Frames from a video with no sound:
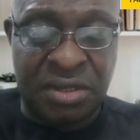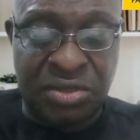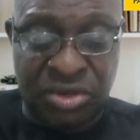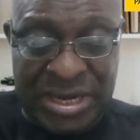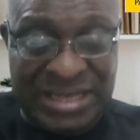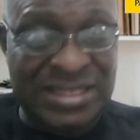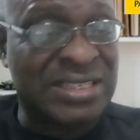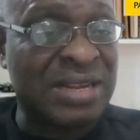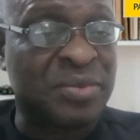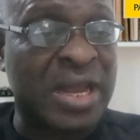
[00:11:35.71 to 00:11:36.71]
So that's the
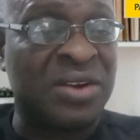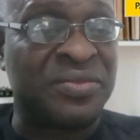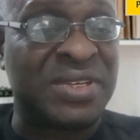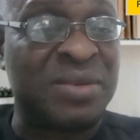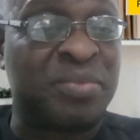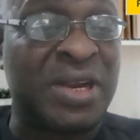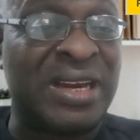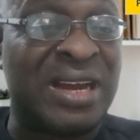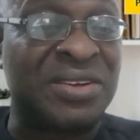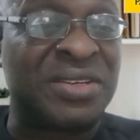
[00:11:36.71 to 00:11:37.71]
same kind of thing
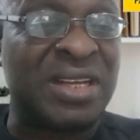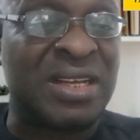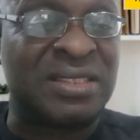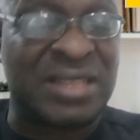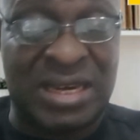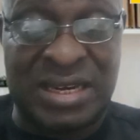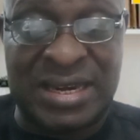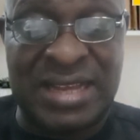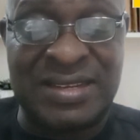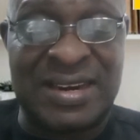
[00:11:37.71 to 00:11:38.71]
playing out here,
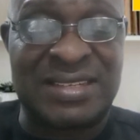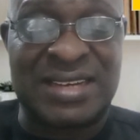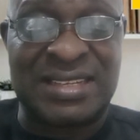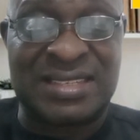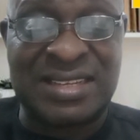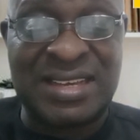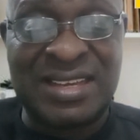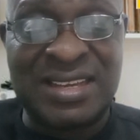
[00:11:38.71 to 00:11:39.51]
telling Nigerians that